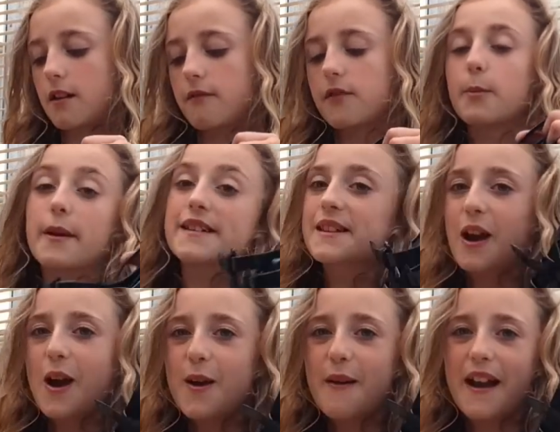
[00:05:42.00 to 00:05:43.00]
a few weeks
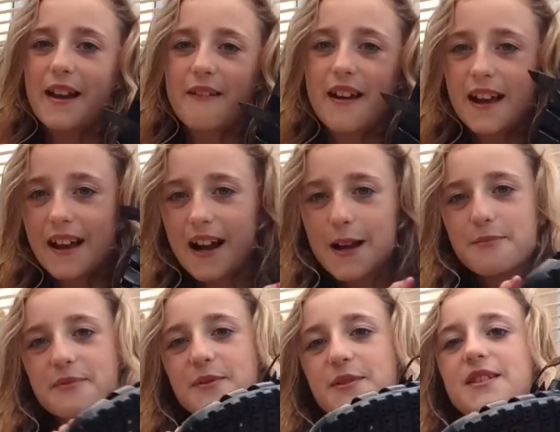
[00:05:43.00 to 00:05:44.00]
ago anyway, I
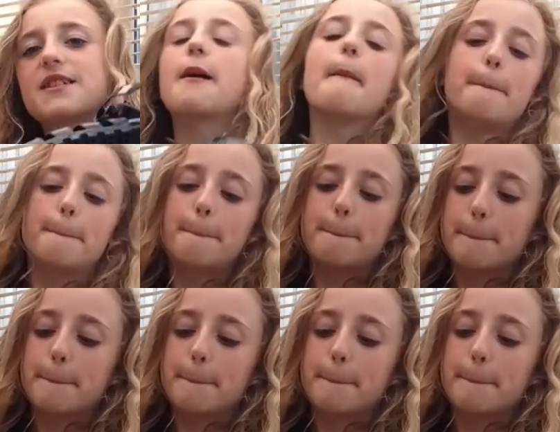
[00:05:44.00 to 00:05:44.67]
bought some